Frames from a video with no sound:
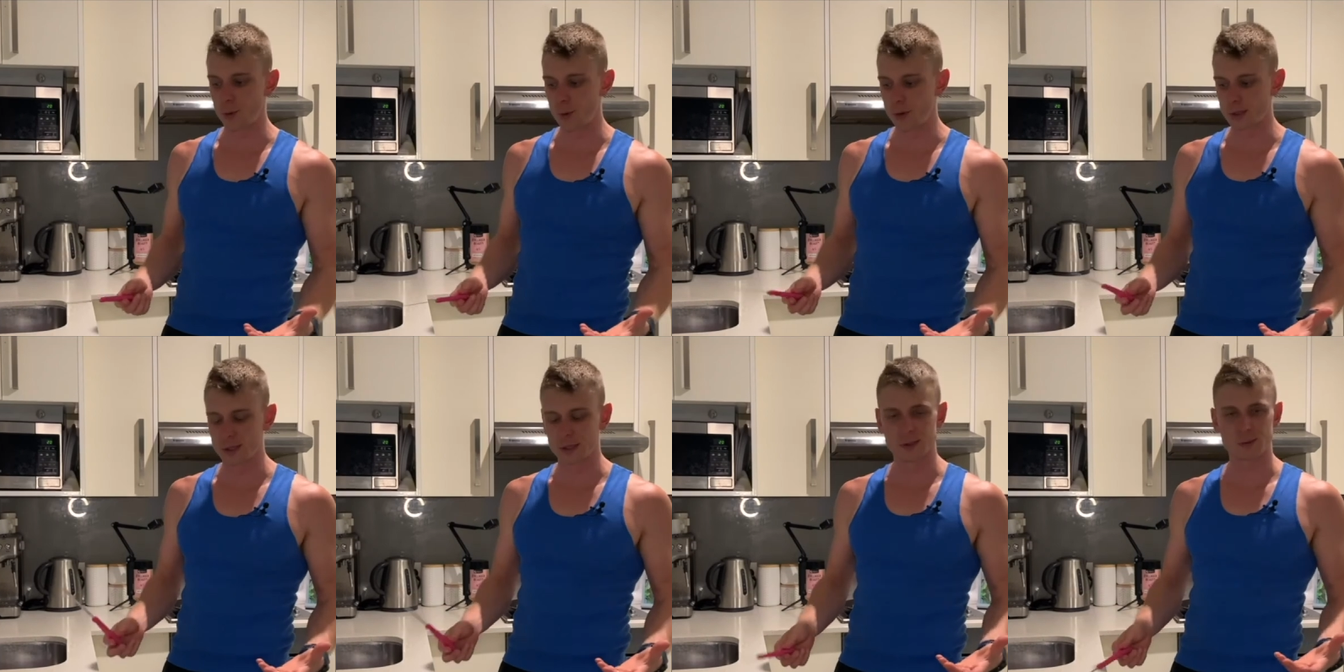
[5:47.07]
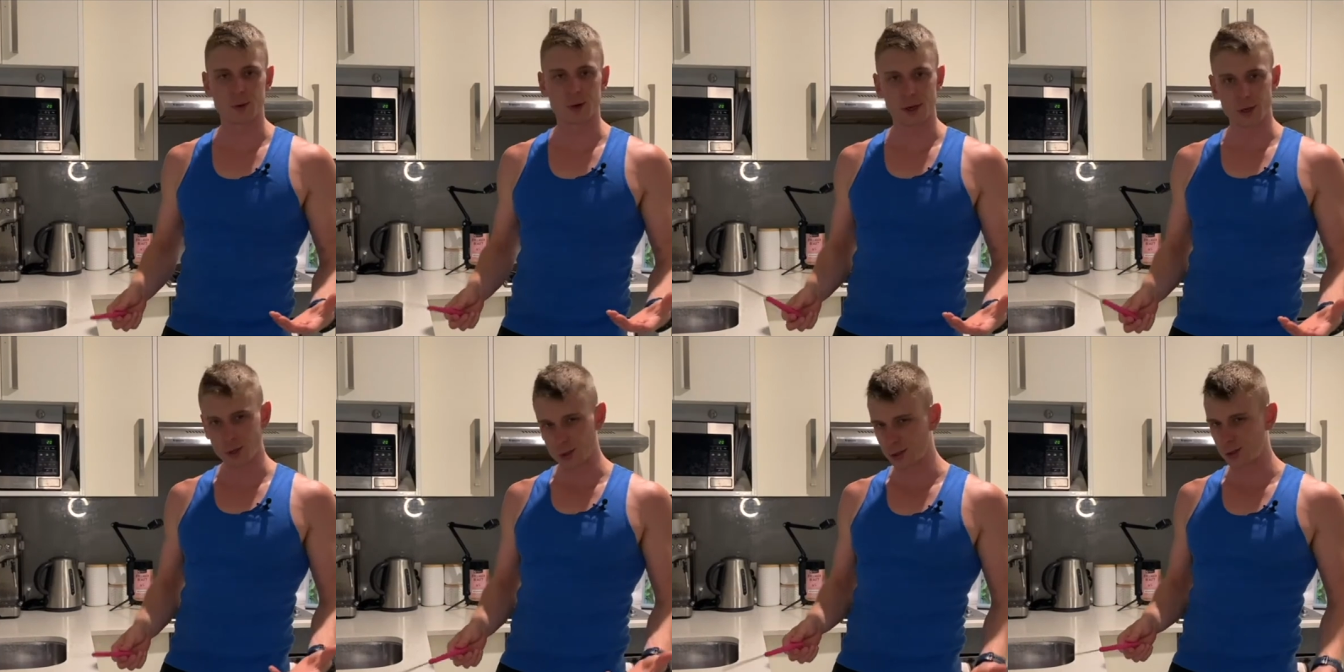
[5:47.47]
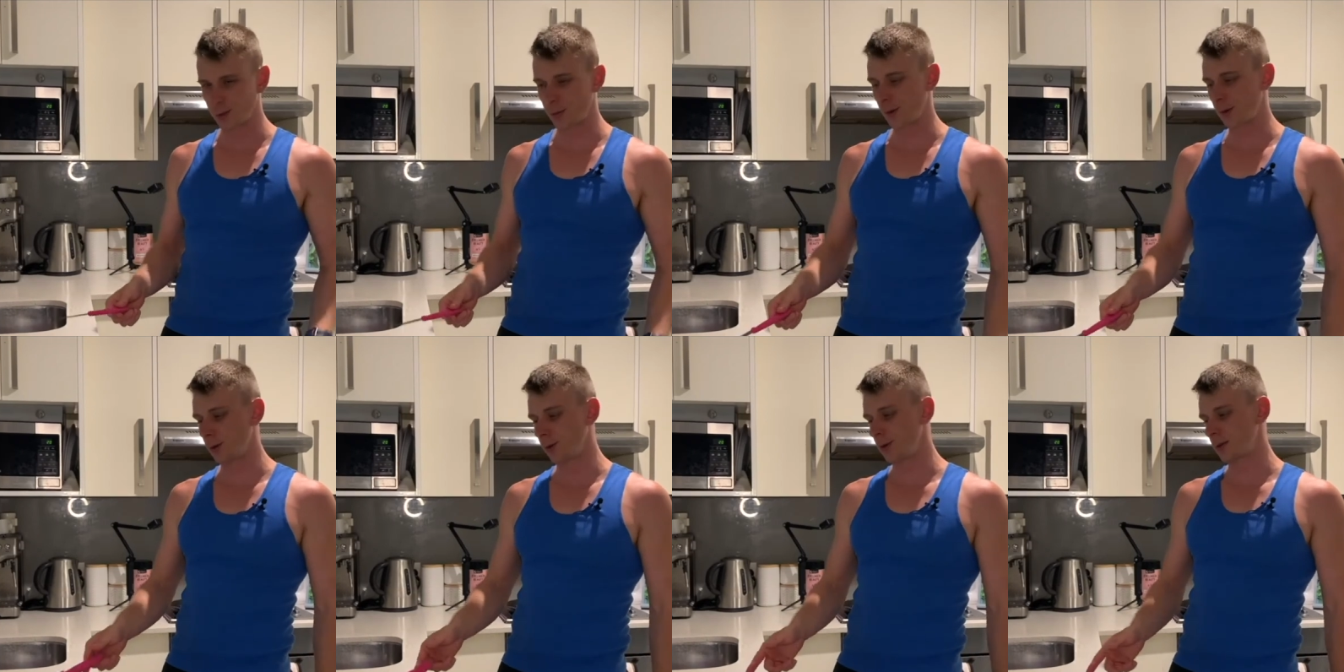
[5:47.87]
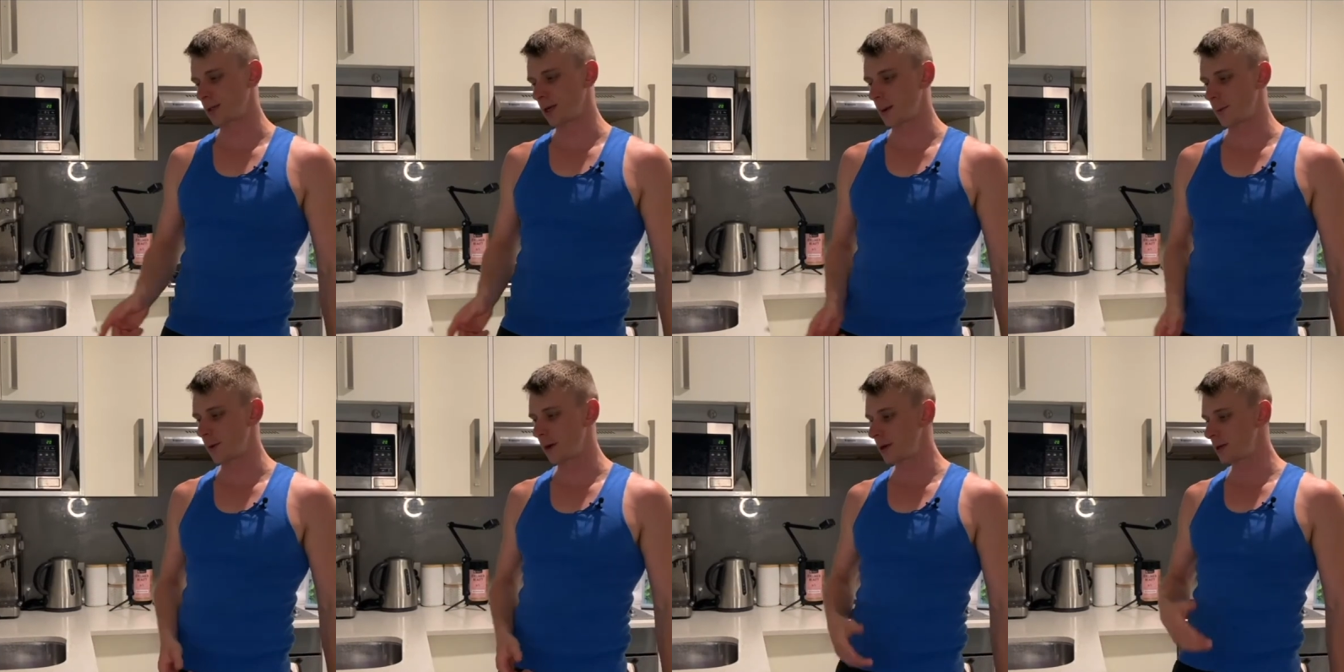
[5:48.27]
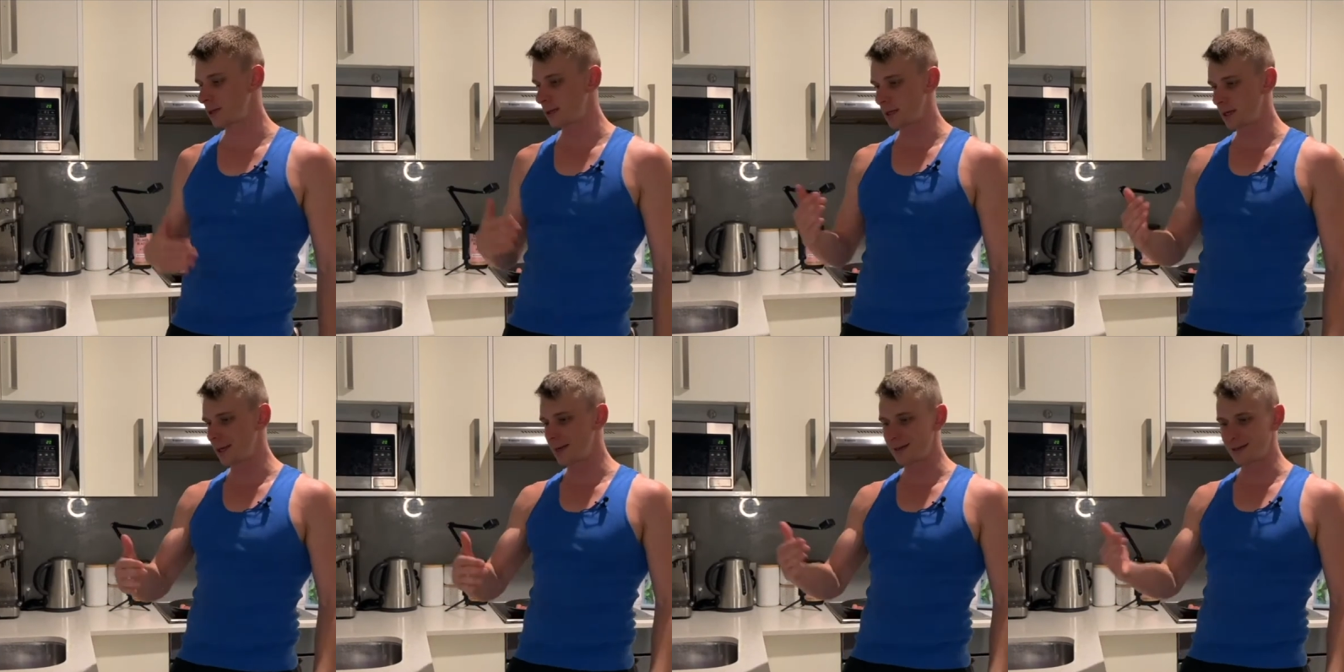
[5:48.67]
which is what I used to be all the time, right? I used
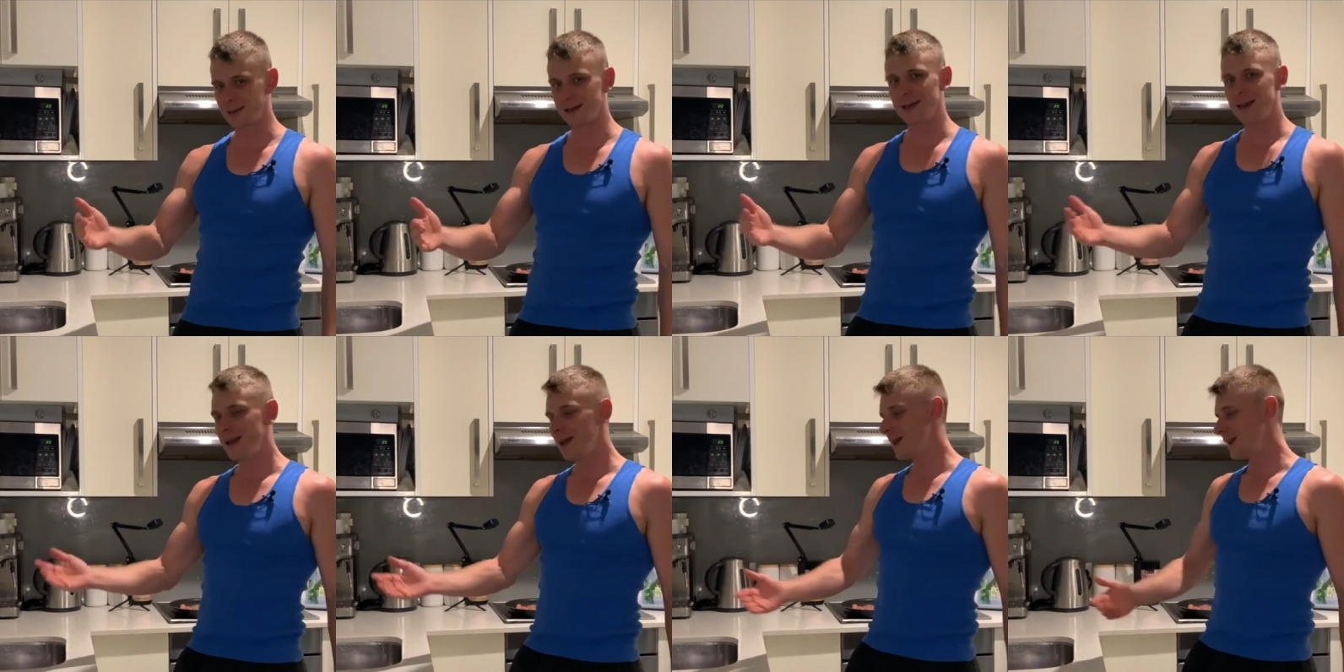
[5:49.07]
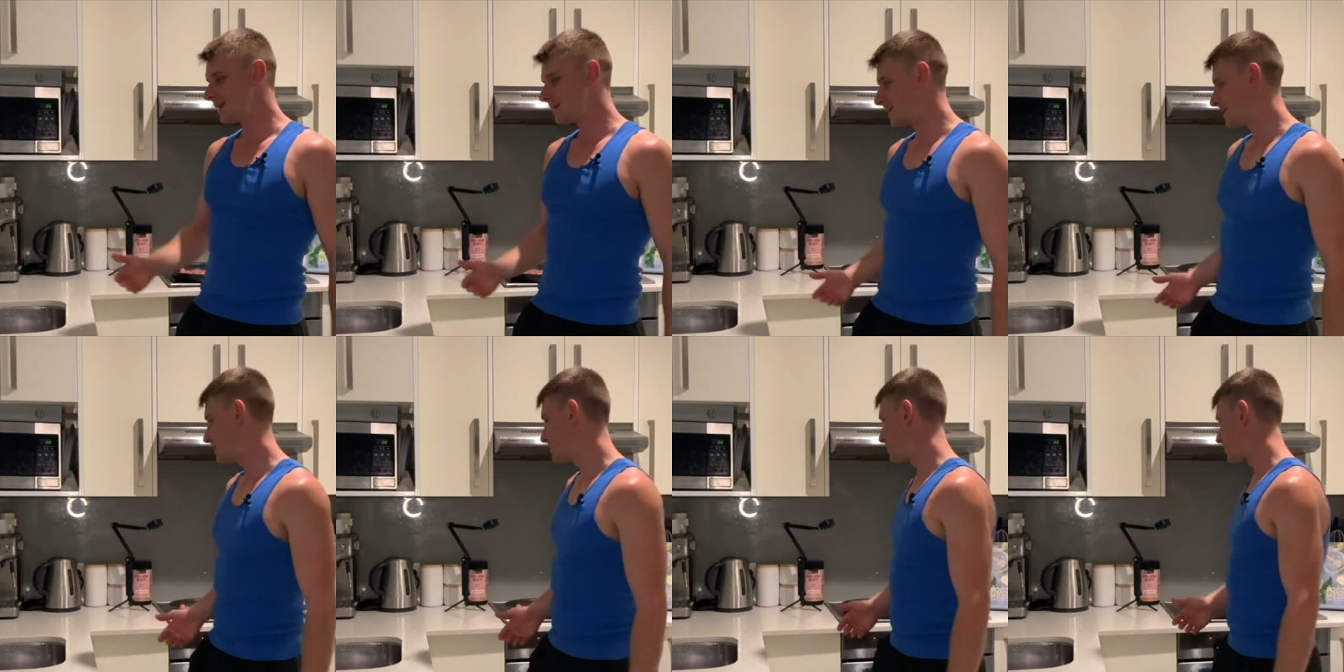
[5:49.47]
to need